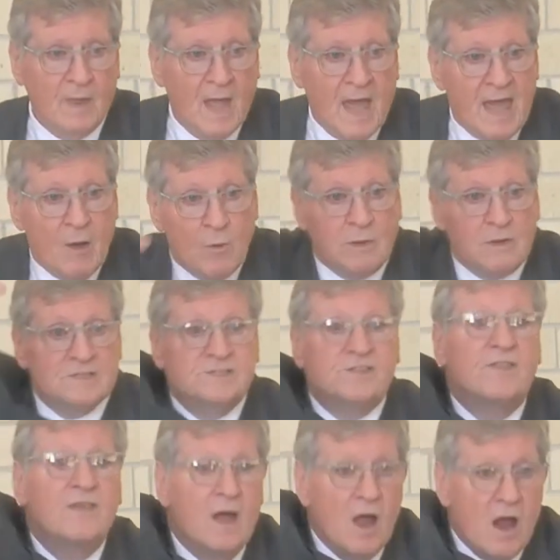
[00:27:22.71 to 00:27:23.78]
He was
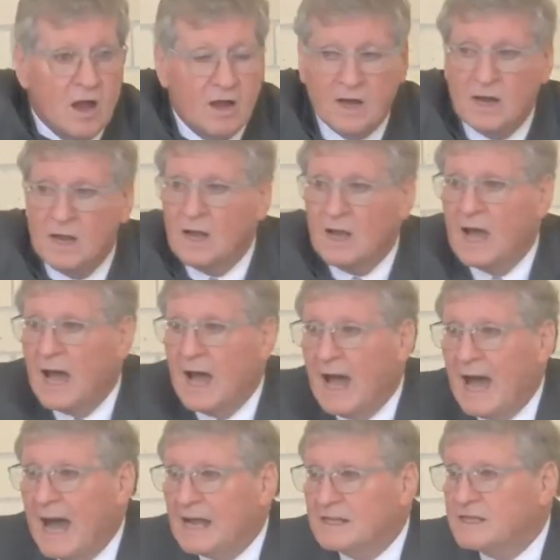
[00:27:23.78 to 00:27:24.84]
there
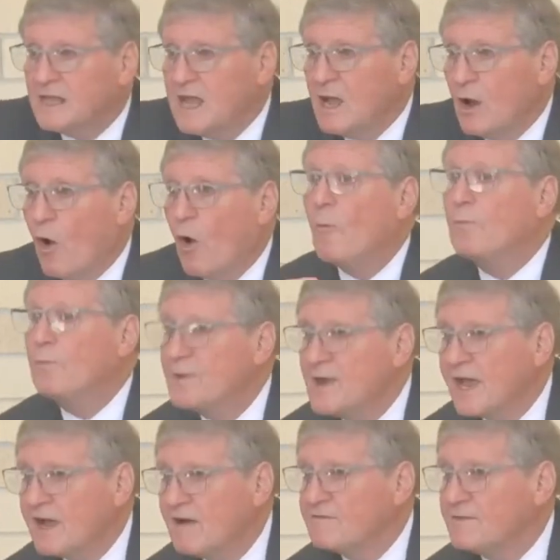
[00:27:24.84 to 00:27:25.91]
at the
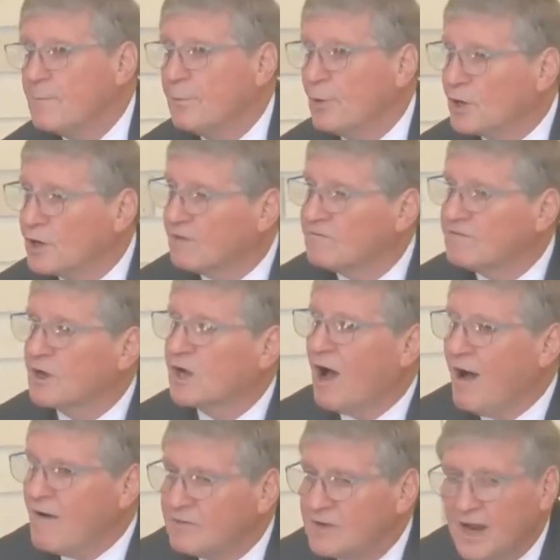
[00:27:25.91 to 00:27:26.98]
opening of the Book of the
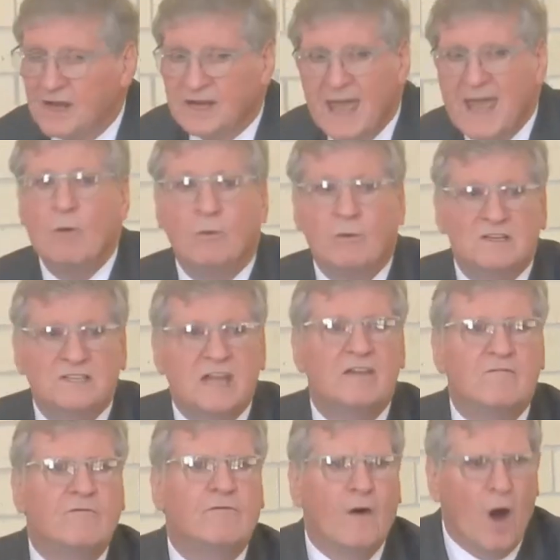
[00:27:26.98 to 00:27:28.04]
Covenant. He was
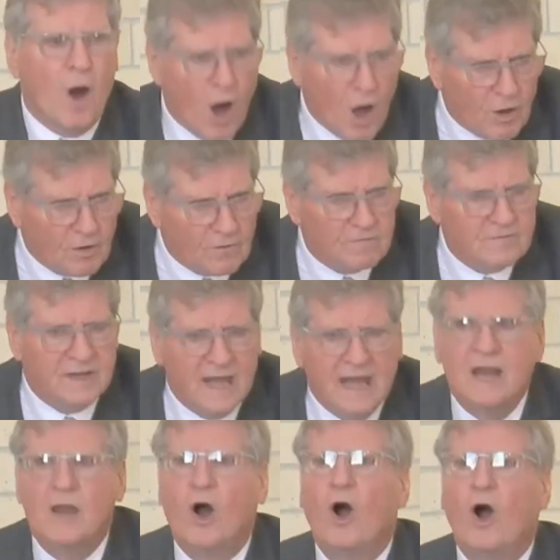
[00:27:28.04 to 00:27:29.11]
involved
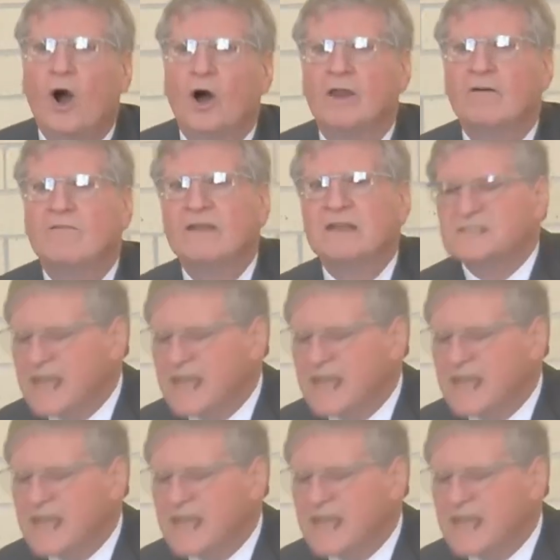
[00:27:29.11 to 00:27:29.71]
in all of this.